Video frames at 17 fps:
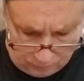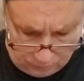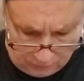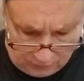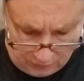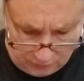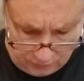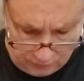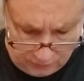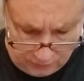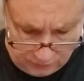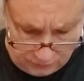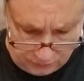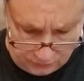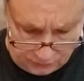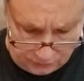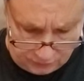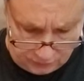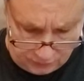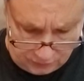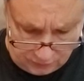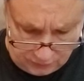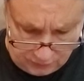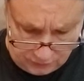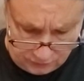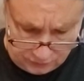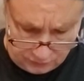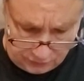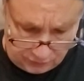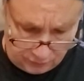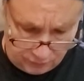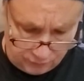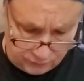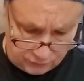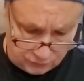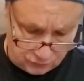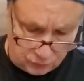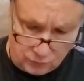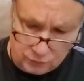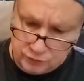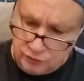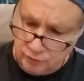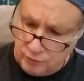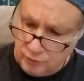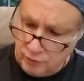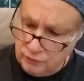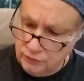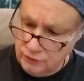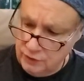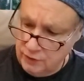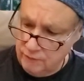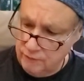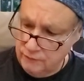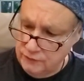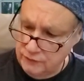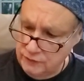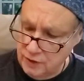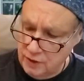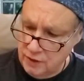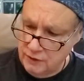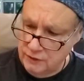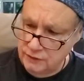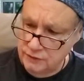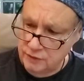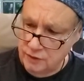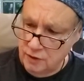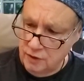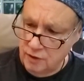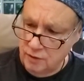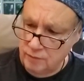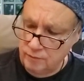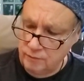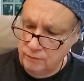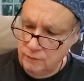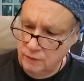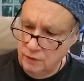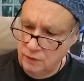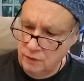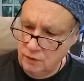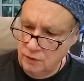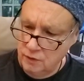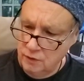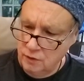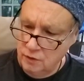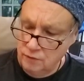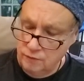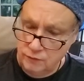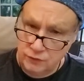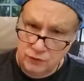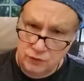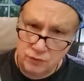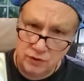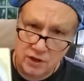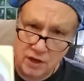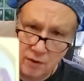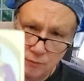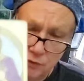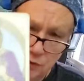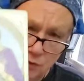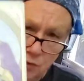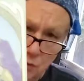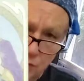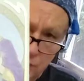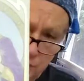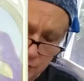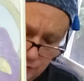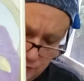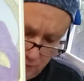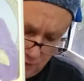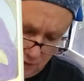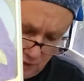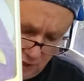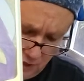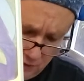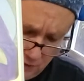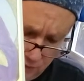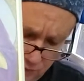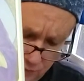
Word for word: And interesting, the swords are both emphasized. For you, Capricorn, there's a lot going to